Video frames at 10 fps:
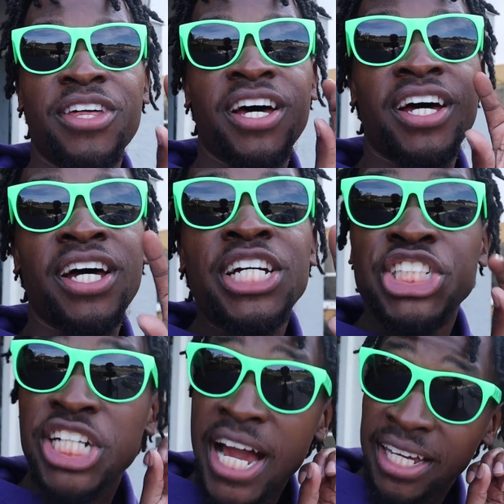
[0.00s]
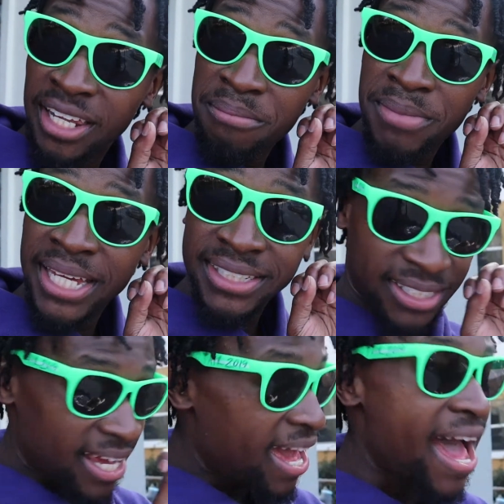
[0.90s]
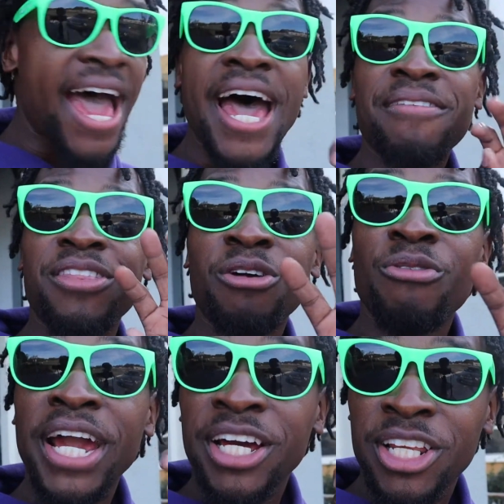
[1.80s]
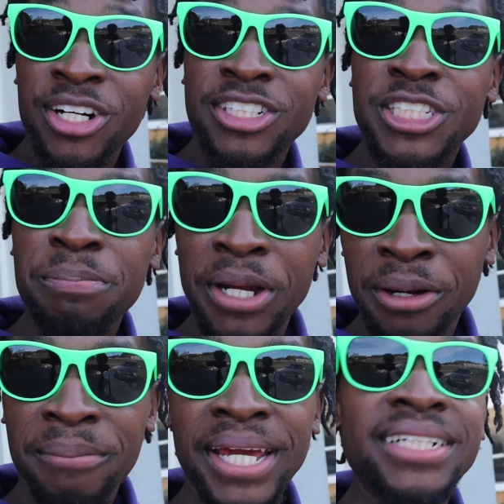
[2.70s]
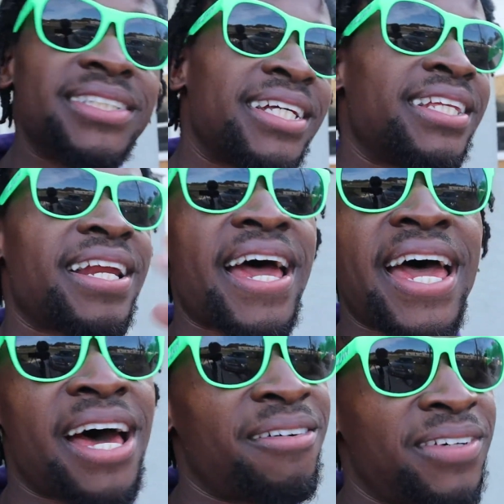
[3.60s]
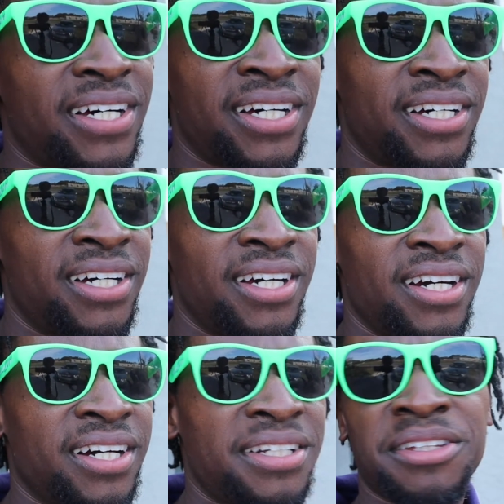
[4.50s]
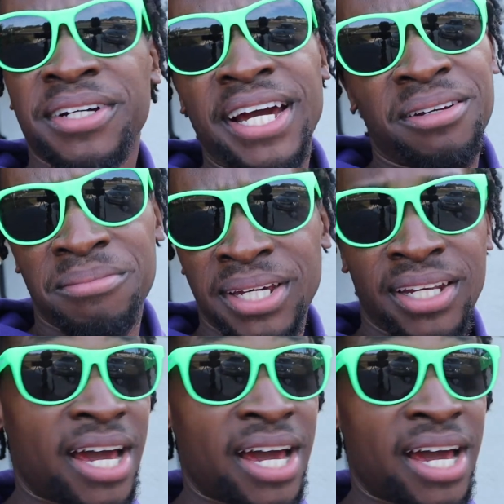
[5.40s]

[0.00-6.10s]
the chocolate mint, I have the regular spearmint, and then I have another kind of mint.